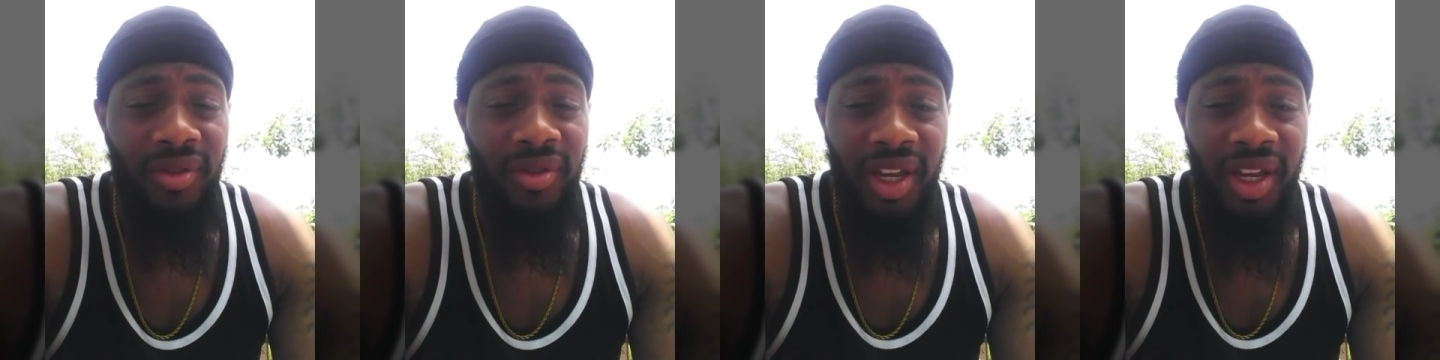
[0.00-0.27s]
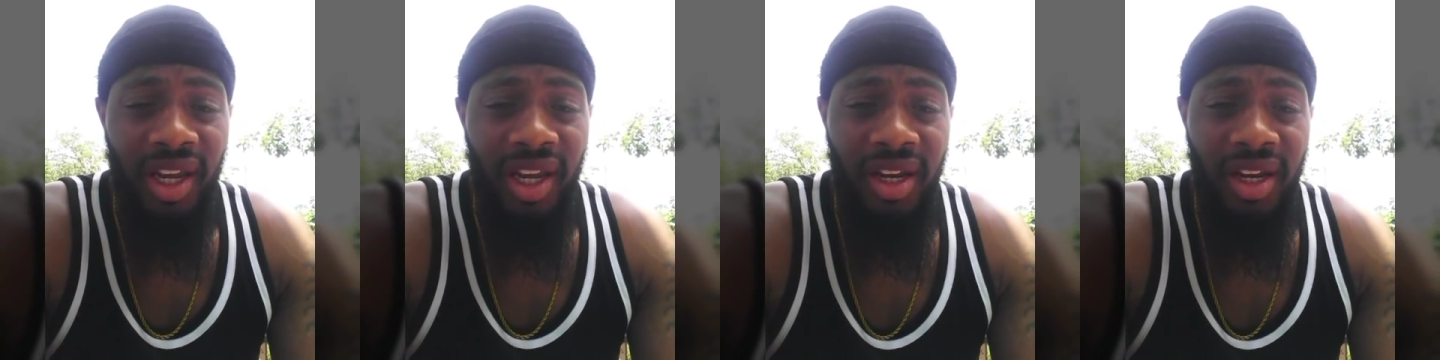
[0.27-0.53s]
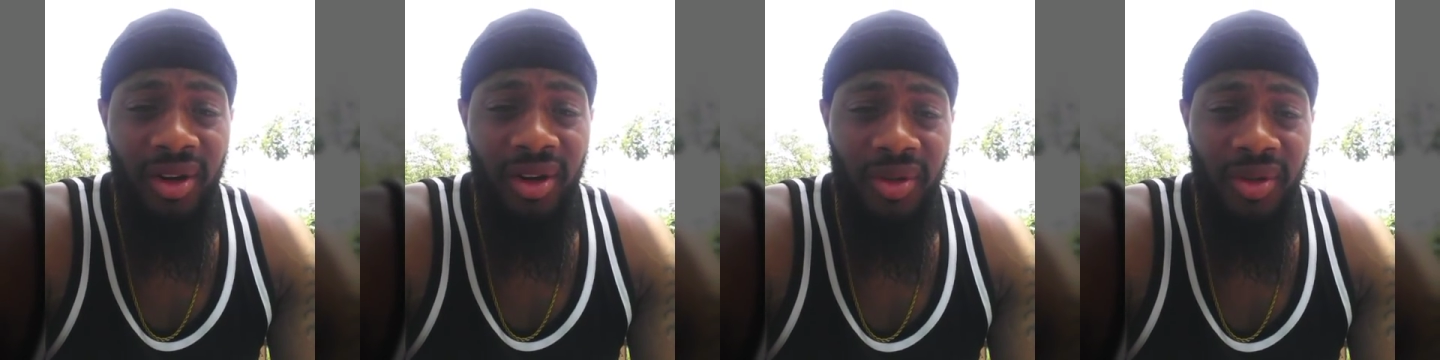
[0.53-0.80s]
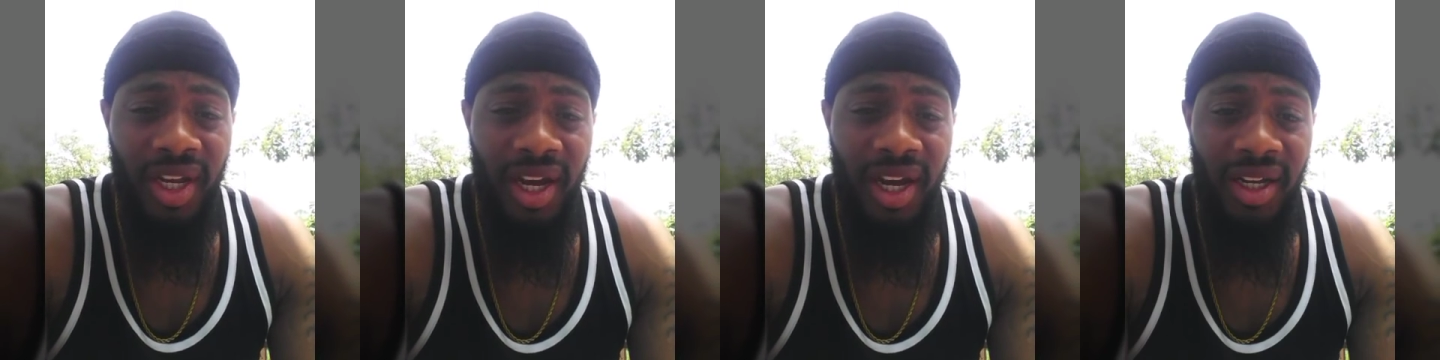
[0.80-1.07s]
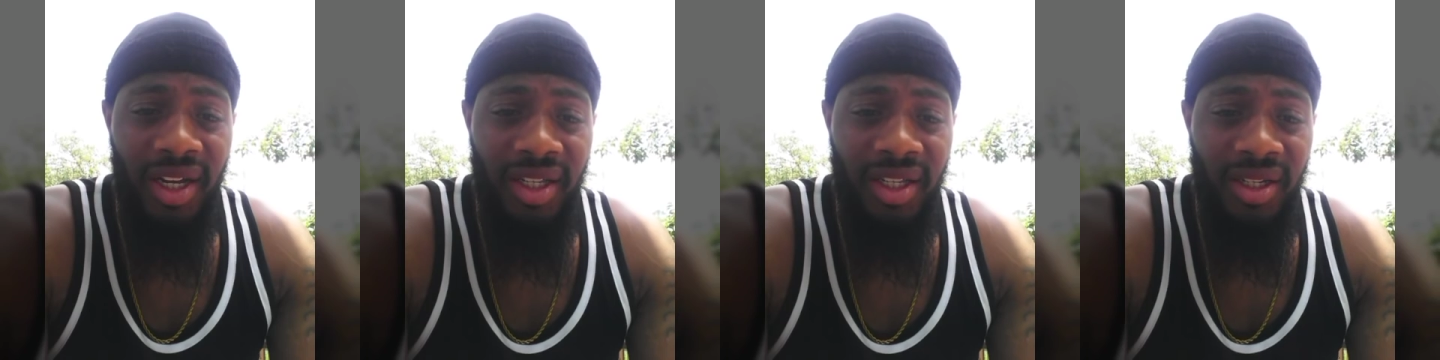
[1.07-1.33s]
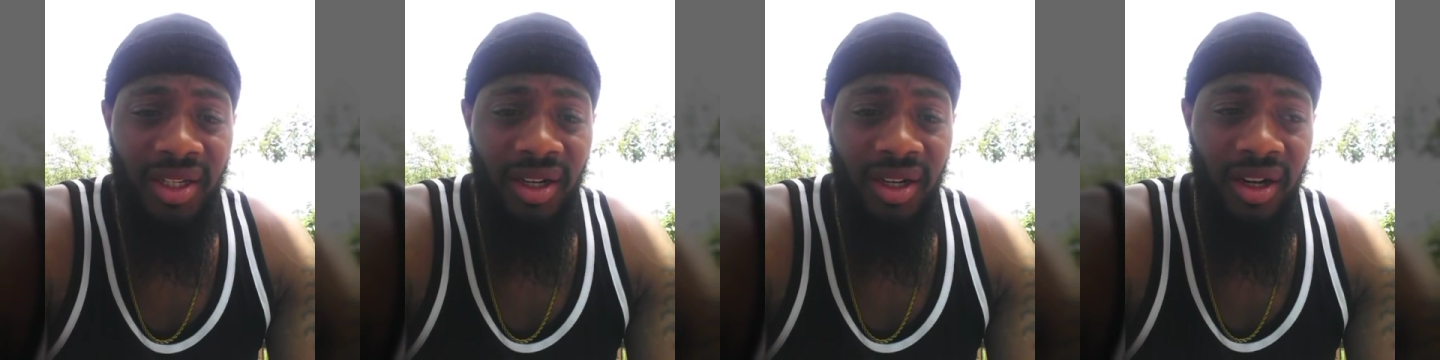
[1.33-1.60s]
think any of those
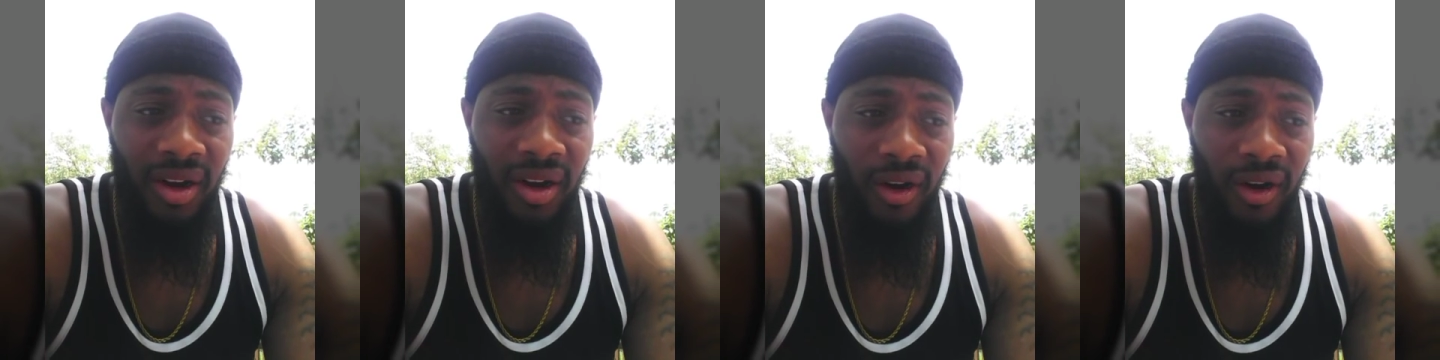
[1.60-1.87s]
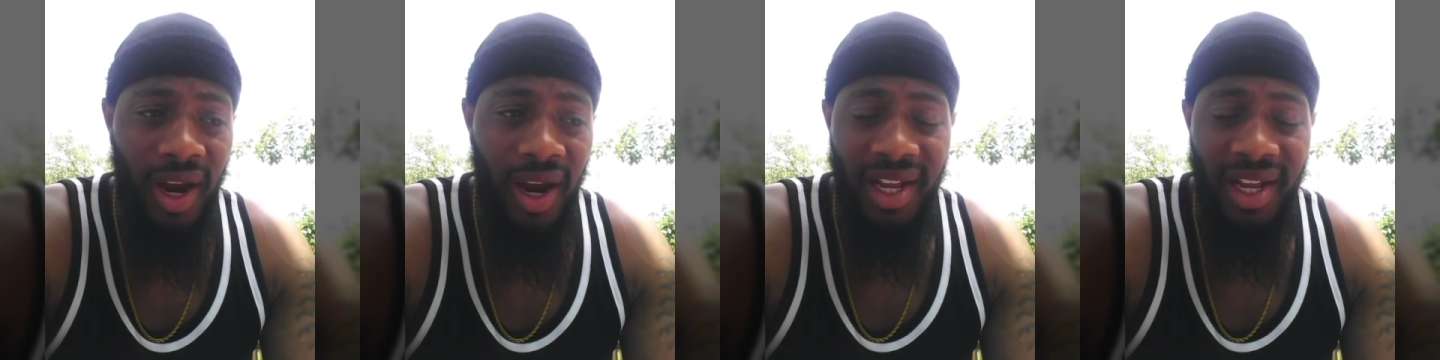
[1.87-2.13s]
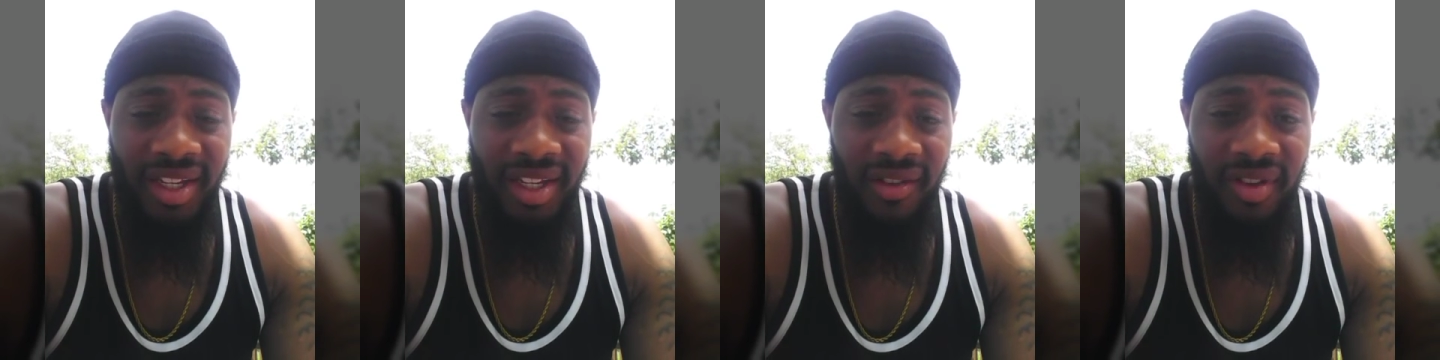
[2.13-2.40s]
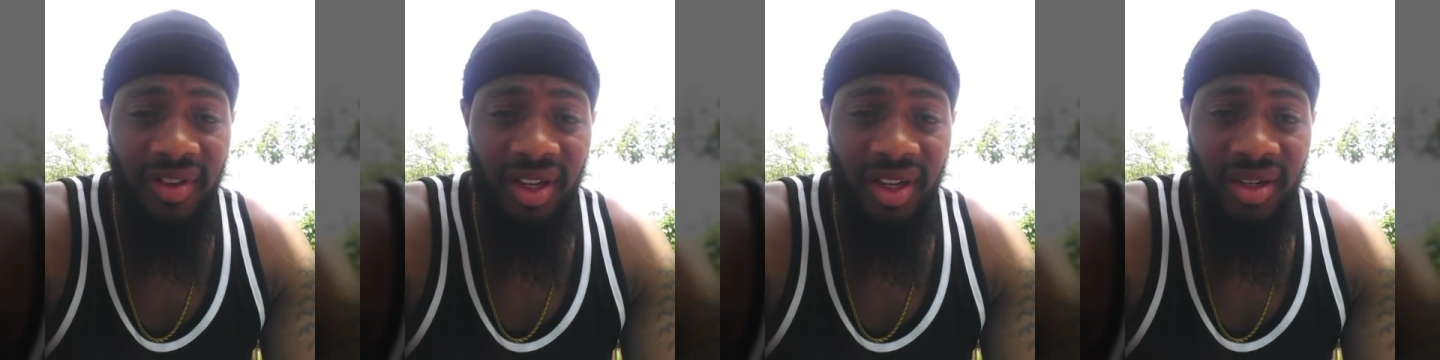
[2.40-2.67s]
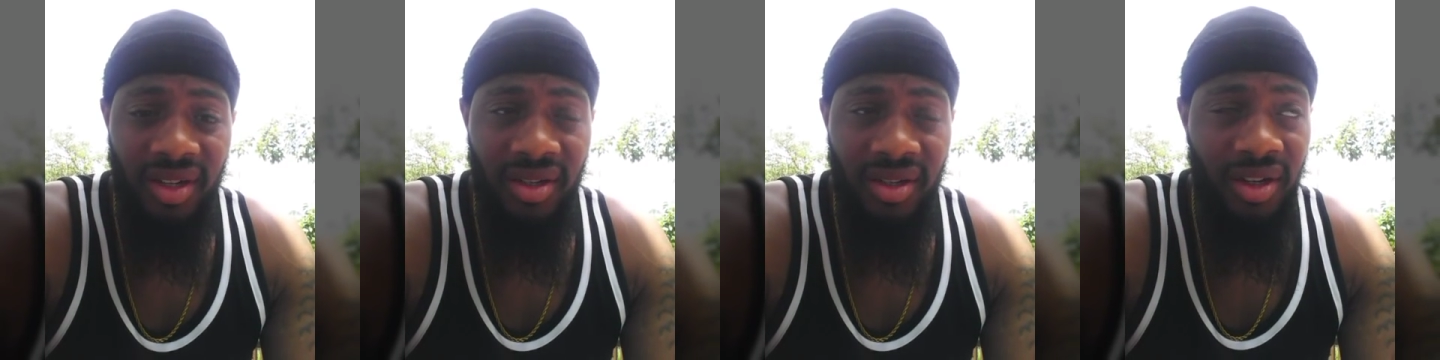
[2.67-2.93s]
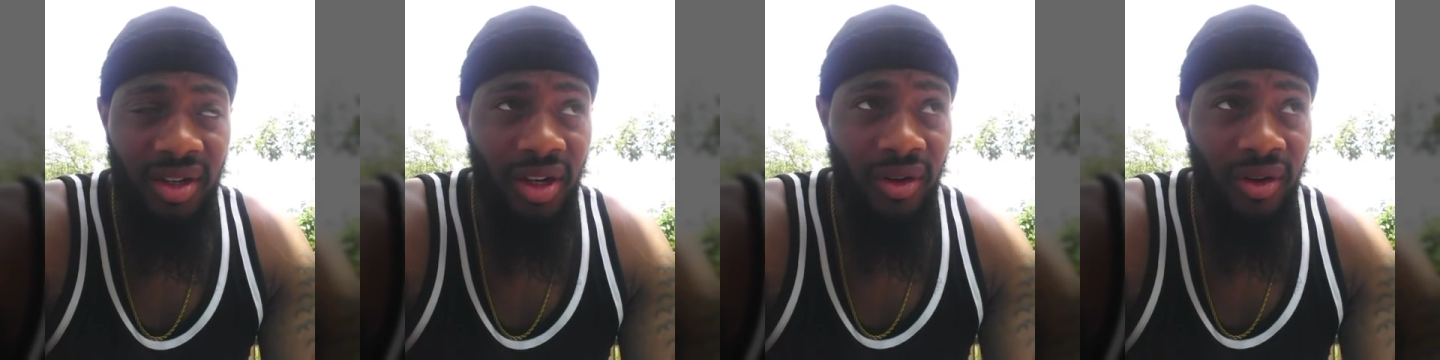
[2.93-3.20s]
guys are as gifted,
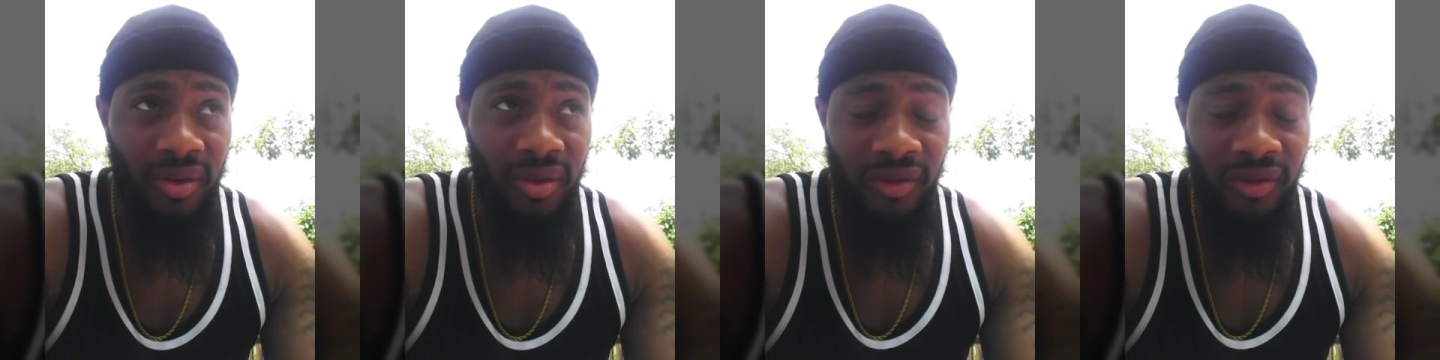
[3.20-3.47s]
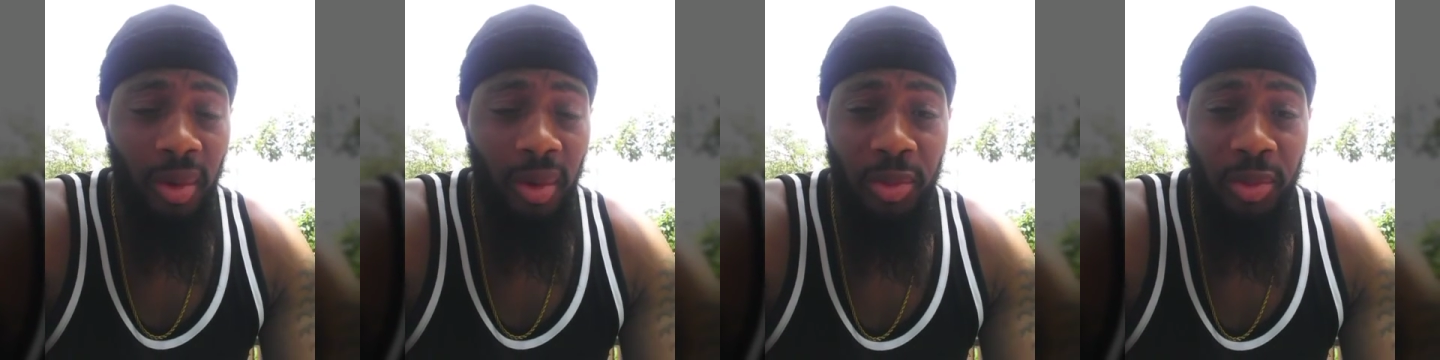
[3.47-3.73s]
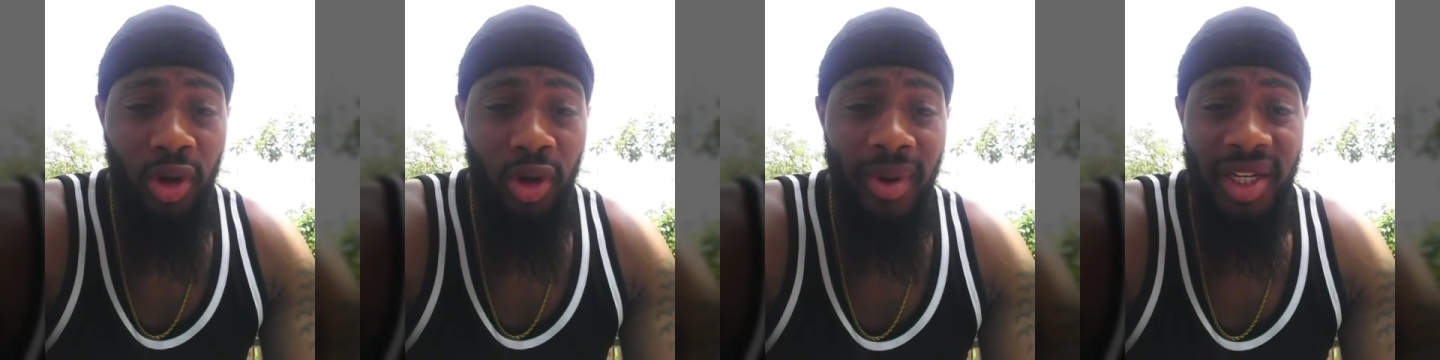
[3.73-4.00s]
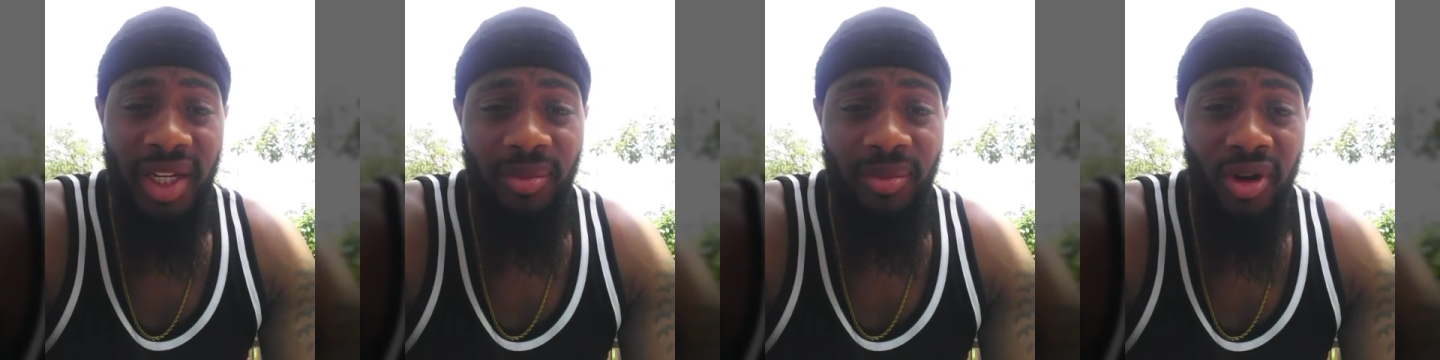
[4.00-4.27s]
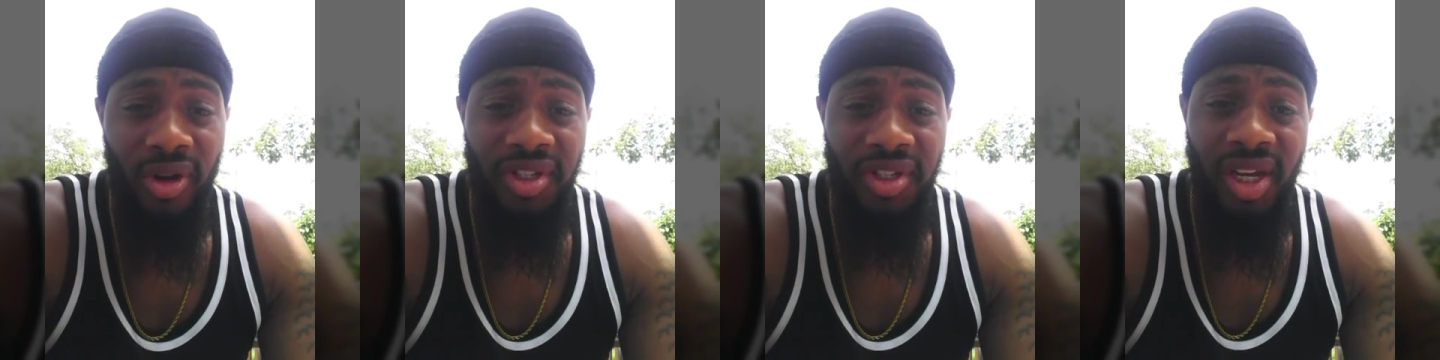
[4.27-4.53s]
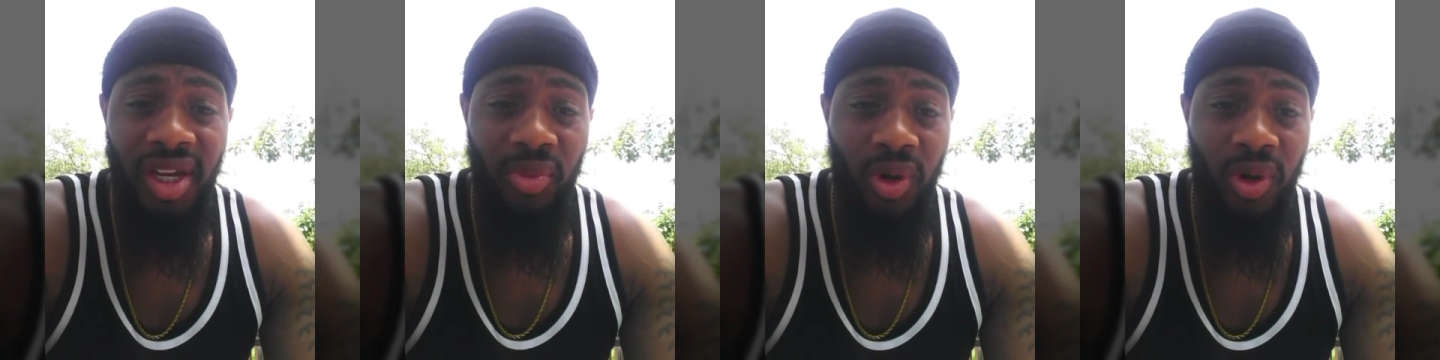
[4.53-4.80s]
you know, from a pure basketball
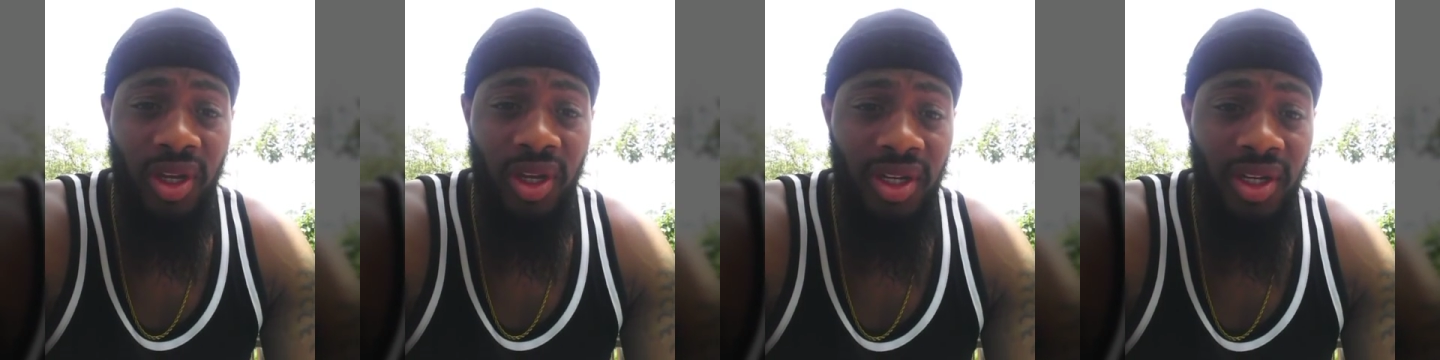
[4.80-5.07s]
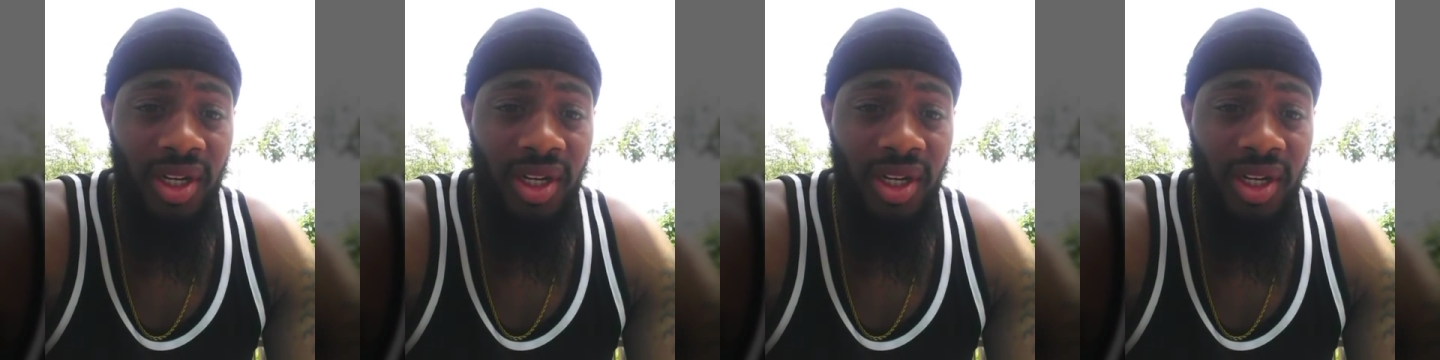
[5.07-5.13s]
standpoint.